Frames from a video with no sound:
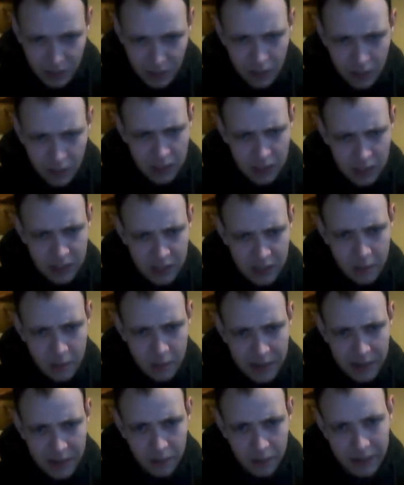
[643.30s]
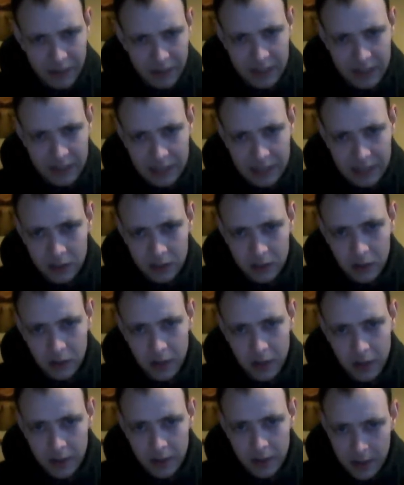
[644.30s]
This is the metal band Katatonia,
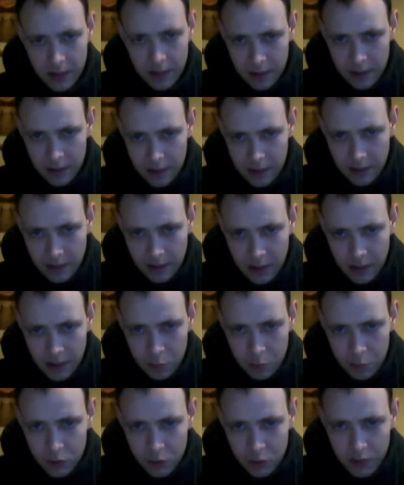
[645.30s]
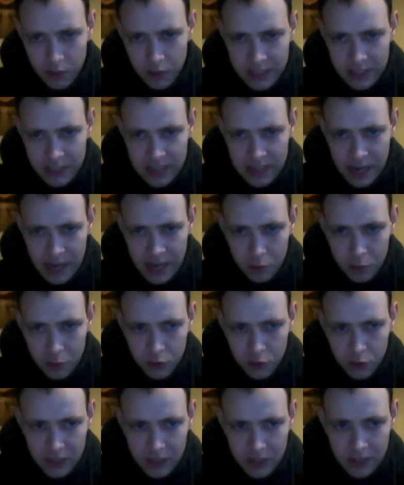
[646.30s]
and the album was released April
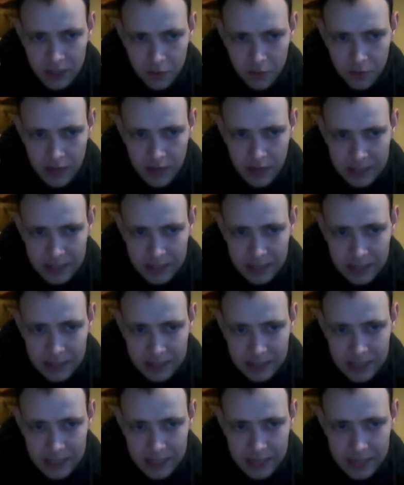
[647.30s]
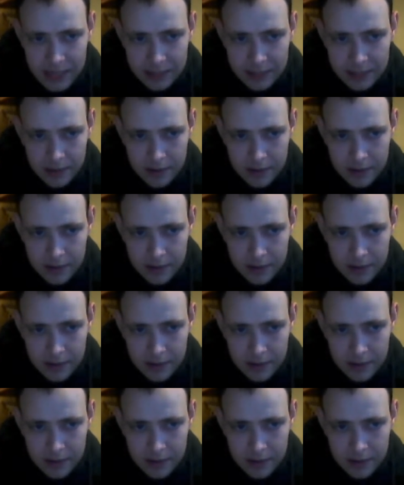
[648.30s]
27th, 1998.